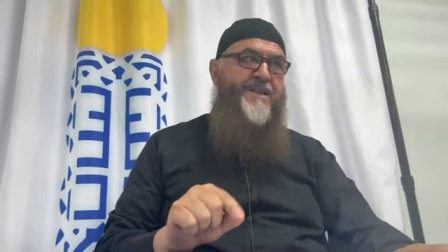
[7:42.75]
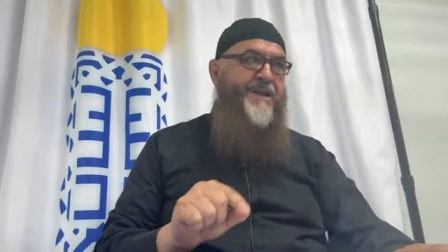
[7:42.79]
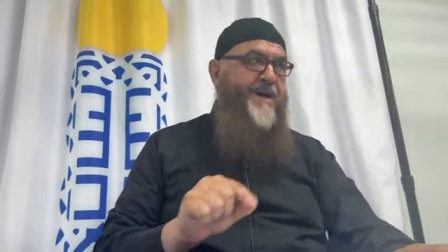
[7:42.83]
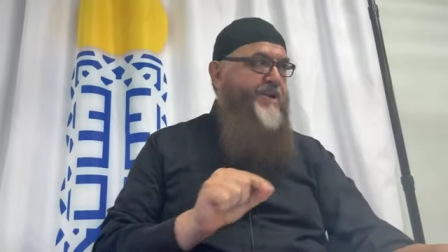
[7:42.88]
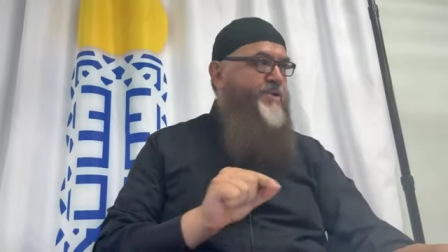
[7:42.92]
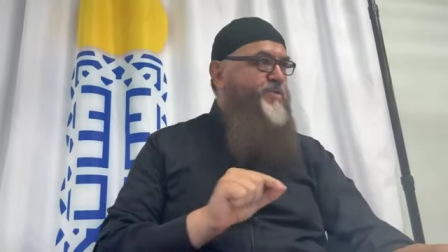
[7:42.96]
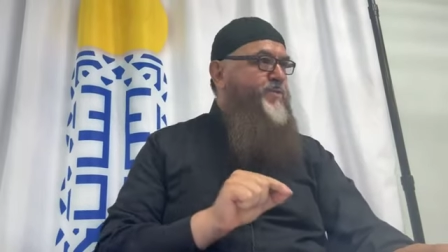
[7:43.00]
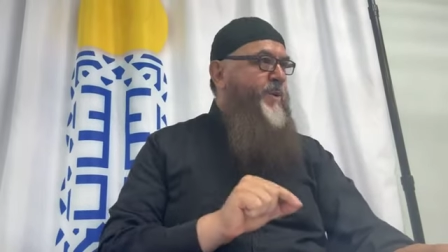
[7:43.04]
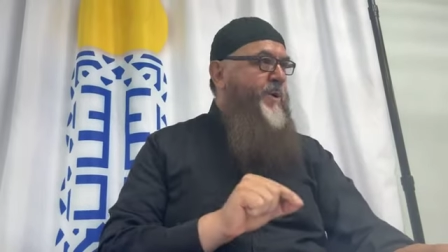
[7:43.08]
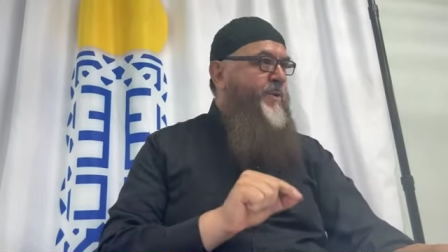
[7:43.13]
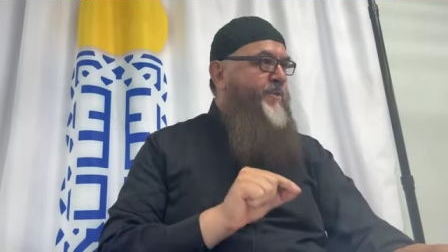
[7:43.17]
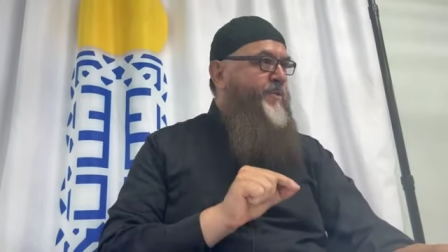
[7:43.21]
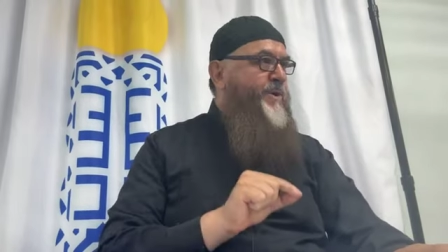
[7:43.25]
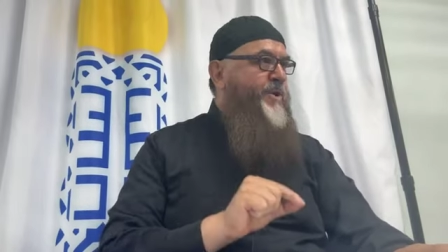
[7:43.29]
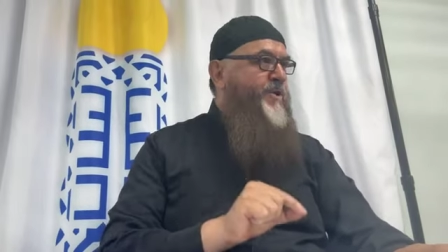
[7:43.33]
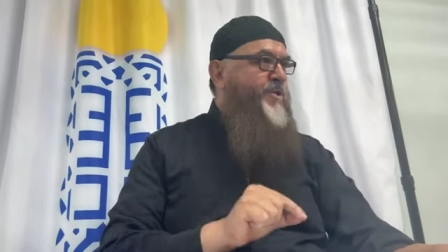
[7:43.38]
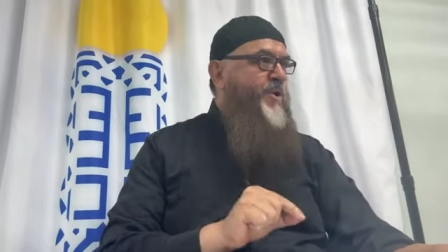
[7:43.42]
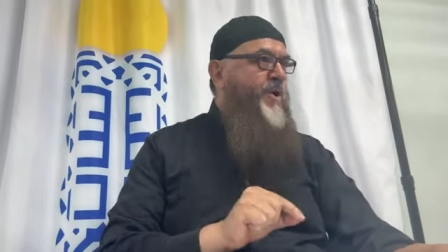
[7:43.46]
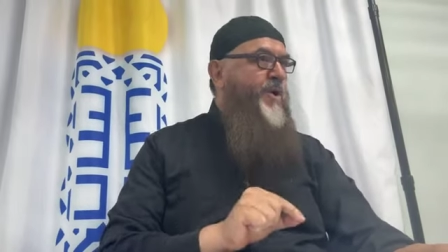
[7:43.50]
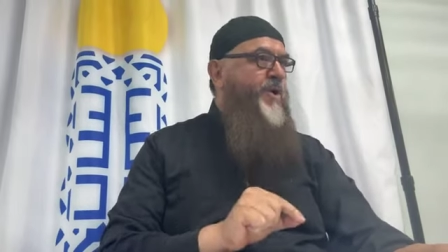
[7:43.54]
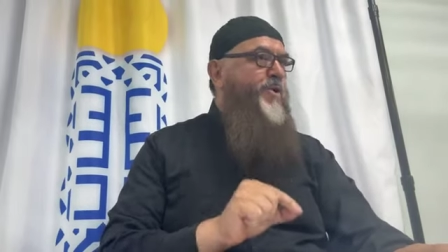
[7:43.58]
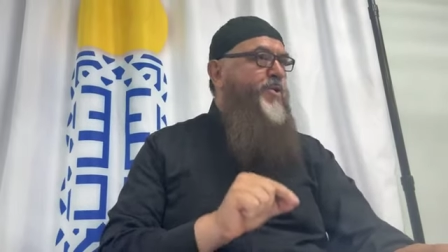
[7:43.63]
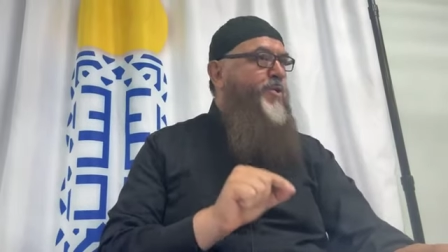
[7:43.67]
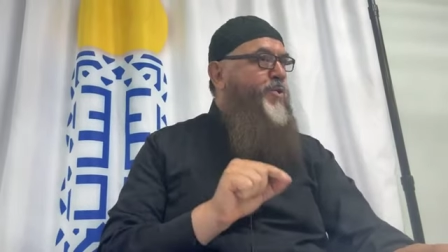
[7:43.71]
That's what we
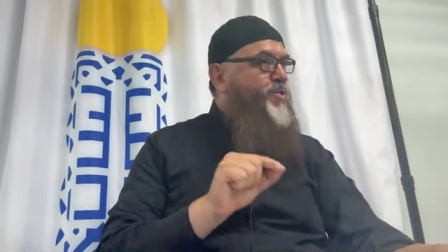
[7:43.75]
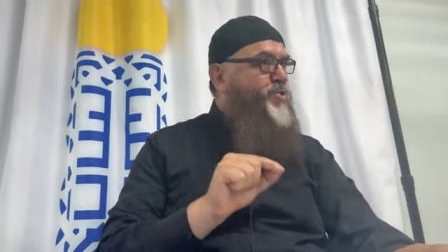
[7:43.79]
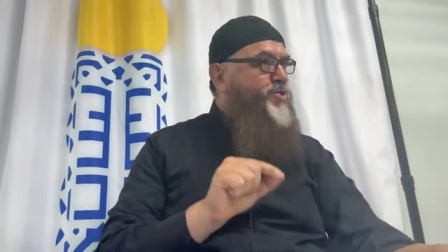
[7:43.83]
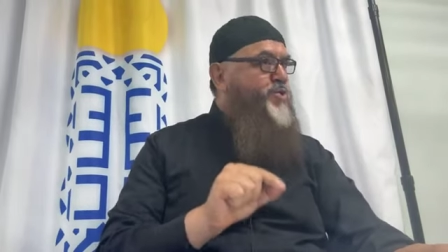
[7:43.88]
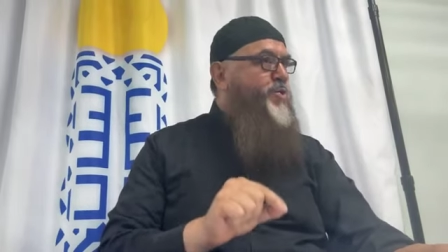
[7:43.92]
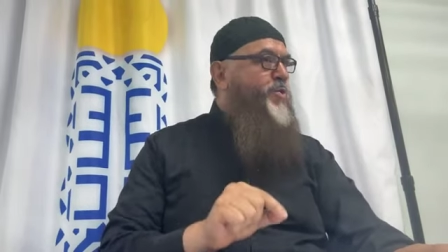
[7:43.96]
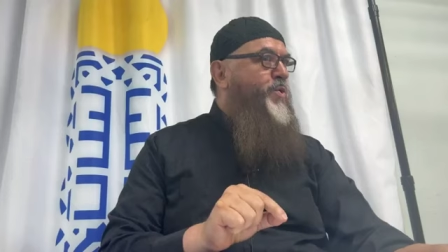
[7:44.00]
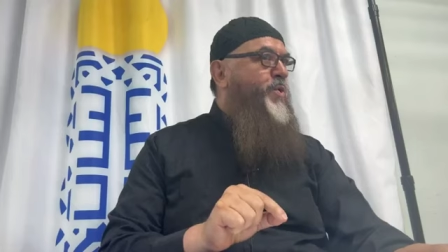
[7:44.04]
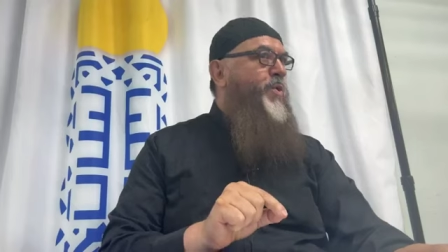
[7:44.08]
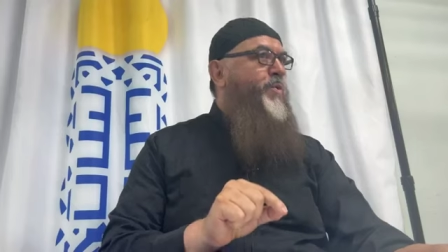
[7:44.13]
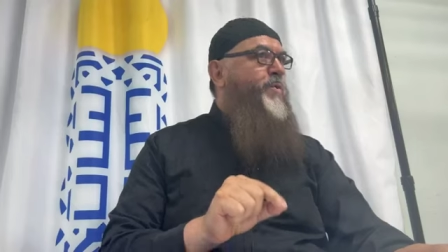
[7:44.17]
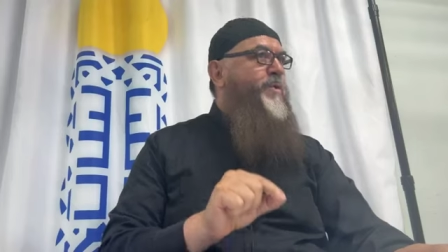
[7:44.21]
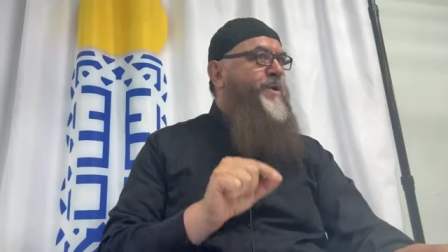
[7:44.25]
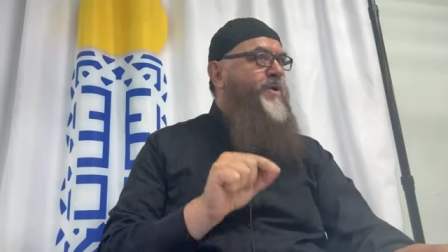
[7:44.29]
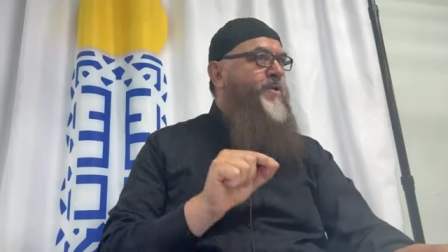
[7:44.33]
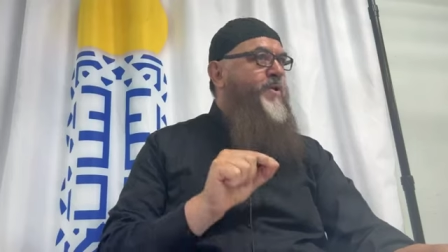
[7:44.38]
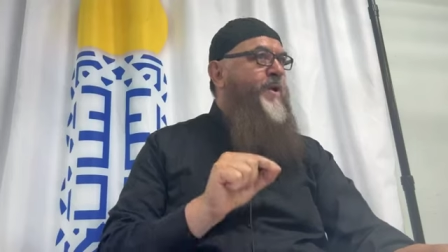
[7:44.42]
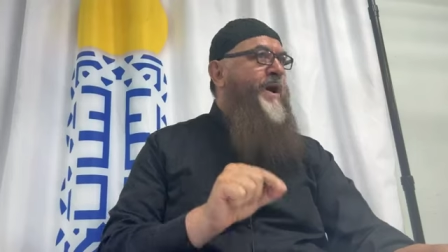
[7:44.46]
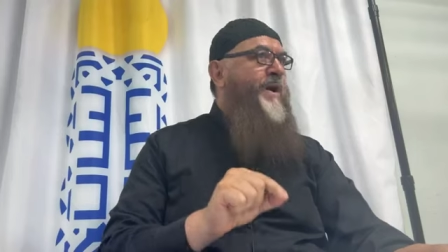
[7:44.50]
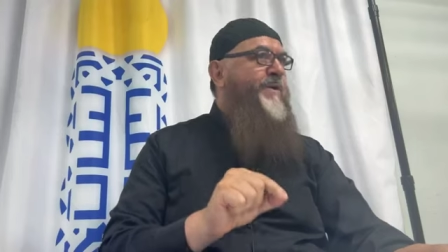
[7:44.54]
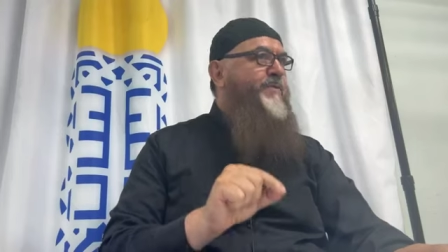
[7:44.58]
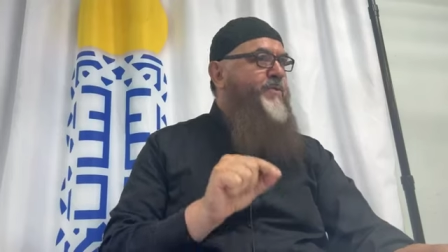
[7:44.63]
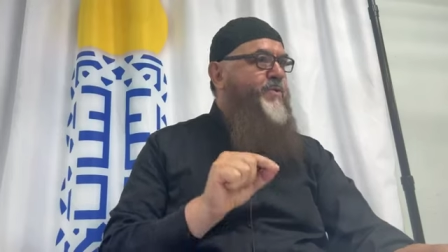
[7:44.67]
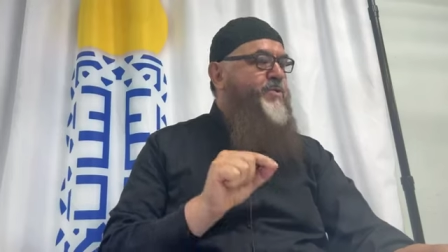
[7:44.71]
call khushu'. When
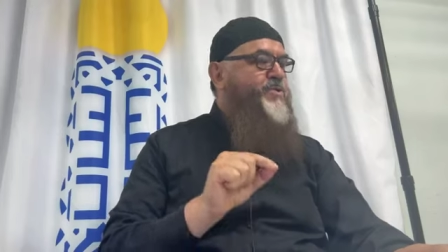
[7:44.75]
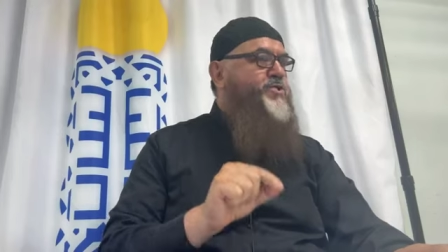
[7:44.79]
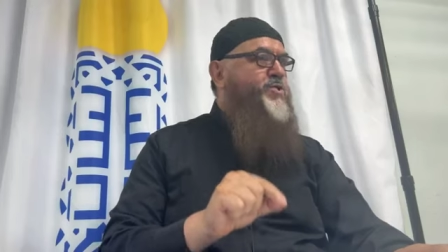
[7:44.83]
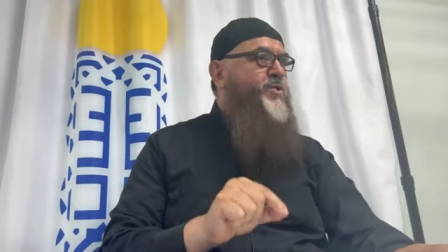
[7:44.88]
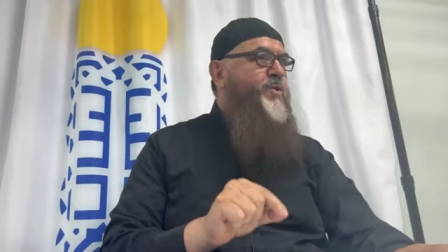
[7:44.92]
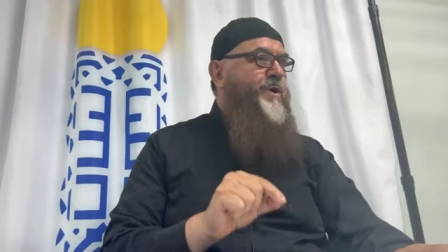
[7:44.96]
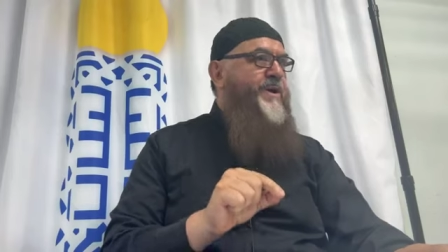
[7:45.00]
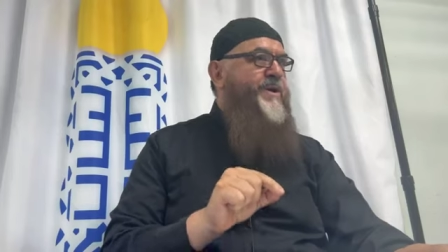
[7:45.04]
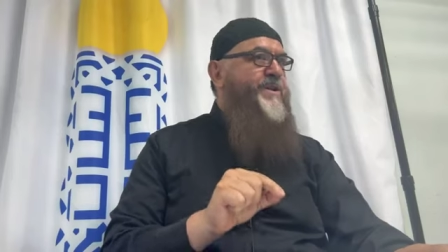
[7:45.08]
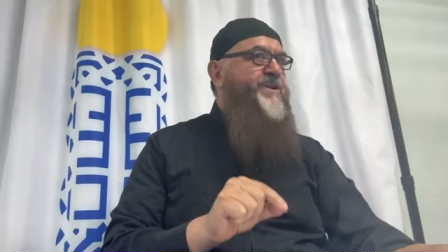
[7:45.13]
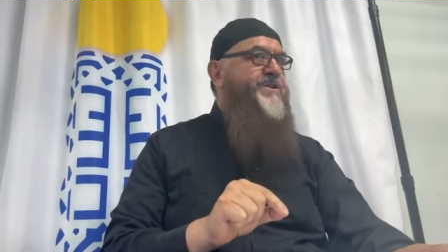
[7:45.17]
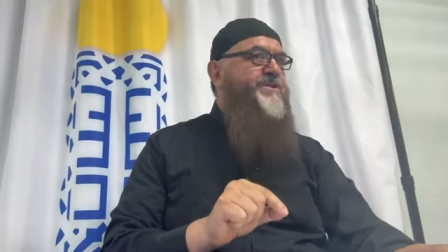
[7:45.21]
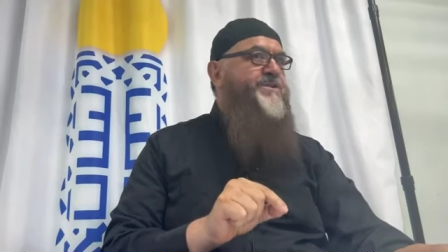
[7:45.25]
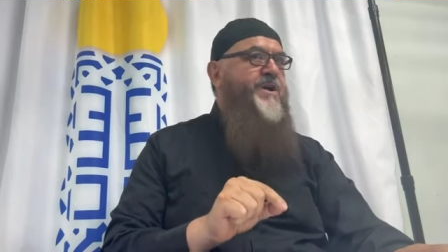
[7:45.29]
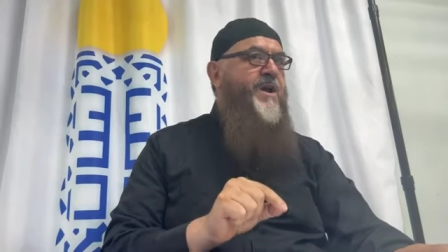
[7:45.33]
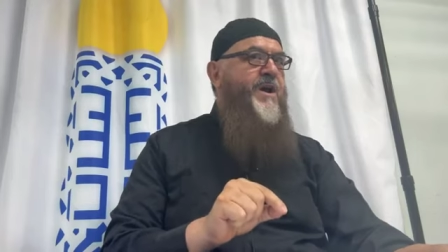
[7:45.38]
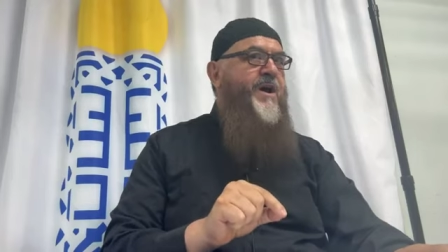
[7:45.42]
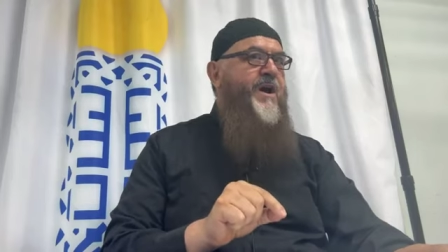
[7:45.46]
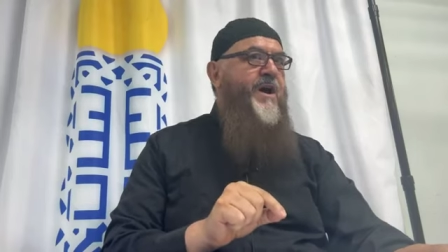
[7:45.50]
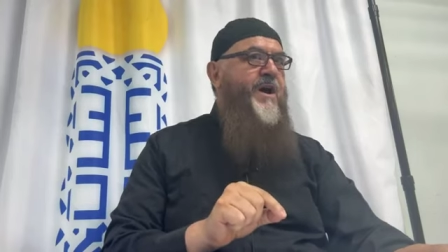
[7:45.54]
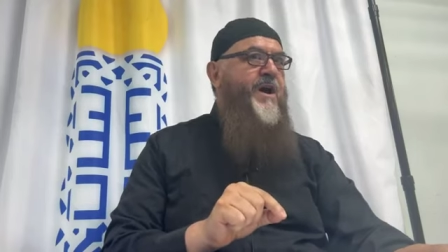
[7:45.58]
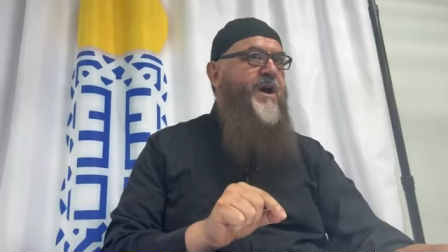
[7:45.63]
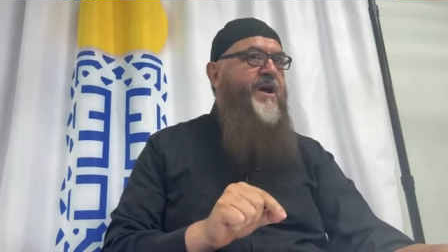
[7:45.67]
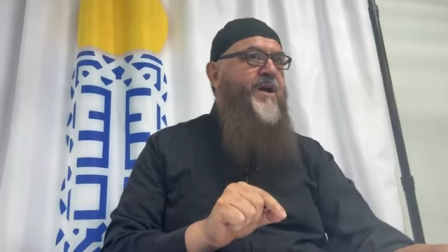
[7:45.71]
you have khushu' in the
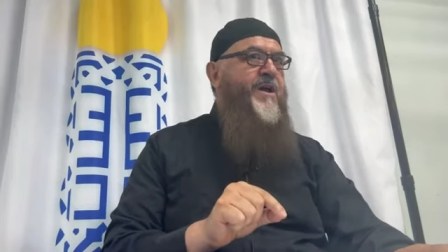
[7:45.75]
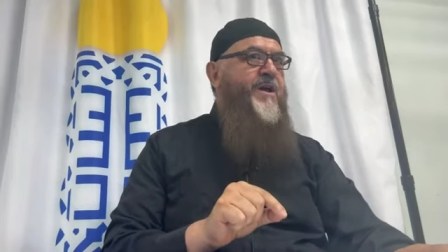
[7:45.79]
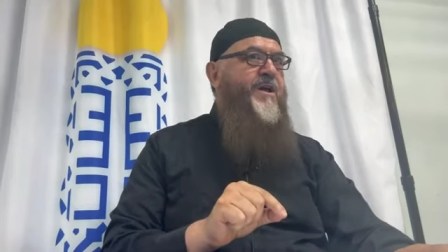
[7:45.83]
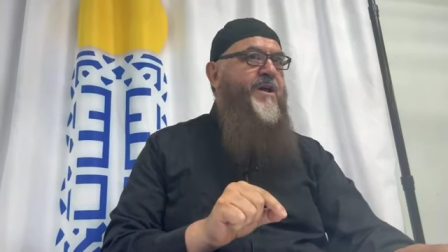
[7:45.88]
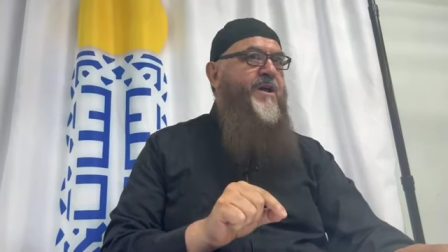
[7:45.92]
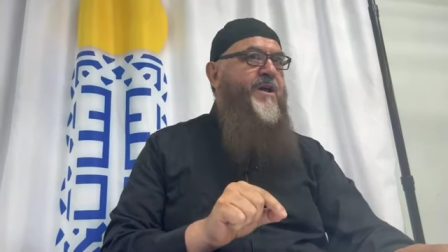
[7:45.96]
salah,